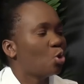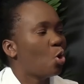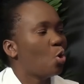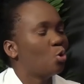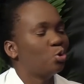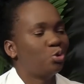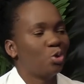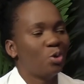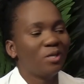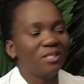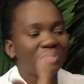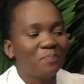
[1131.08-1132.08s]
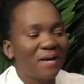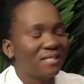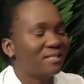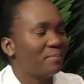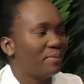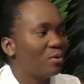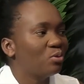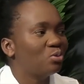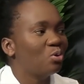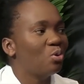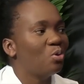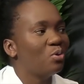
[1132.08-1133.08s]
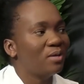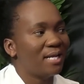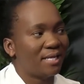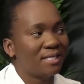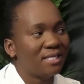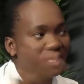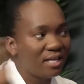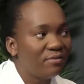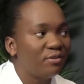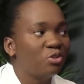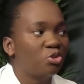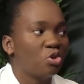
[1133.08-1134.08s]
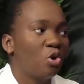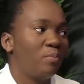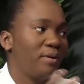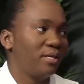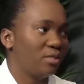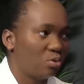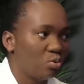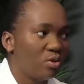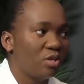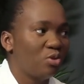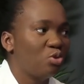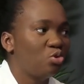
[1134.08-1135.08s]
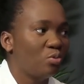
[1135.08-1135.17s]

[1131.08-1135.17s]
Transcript: So is Pastor Bae also, like, did he leave his job and is doing the